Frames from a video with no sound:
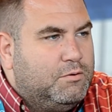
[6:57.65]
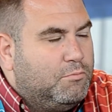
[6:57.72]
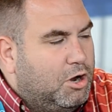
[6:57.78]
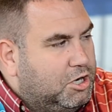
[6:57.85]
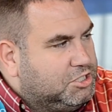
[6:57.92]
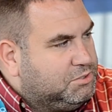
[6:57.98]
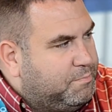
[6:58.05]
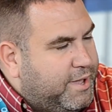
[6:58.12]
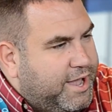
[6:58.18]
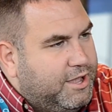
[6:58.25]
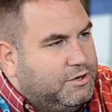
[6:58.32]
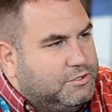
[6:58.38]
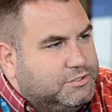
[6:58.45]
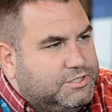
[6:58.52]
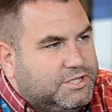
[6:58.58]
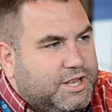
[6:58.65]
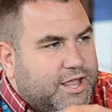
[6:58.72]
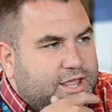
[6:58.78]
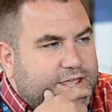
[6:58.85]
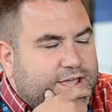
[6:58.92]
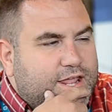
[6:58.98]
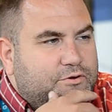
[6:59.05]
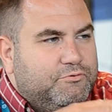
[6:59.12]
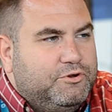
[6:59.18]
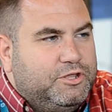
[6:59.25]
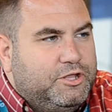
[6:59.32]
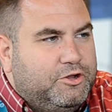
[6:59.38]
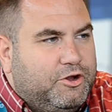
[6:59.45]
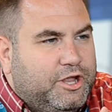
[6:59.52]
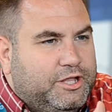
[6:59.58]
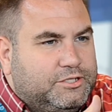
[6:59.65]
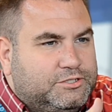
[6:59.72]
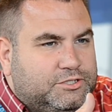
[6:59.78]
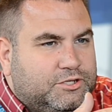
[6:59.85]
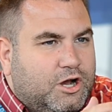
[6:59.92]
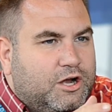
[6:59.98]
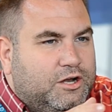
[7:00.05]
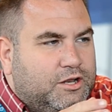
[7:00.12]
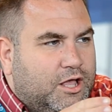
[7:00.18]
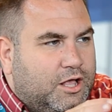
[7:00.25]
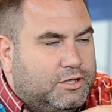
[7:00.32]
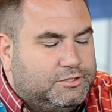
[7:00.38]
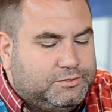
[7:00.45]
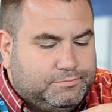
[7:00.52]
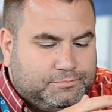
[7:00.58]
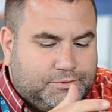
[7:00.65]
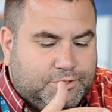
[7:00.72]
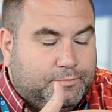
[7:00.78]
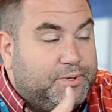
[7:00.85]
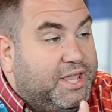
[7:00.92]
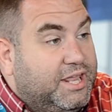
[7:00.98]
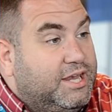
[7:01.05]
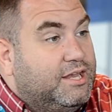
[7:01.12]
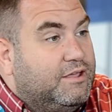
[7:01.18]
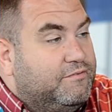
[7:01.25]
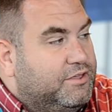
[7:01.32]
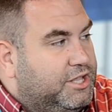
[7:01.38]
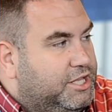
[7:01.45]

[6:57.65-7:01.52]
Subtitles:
Mark's panel today, he had a really great start, the beginning of it.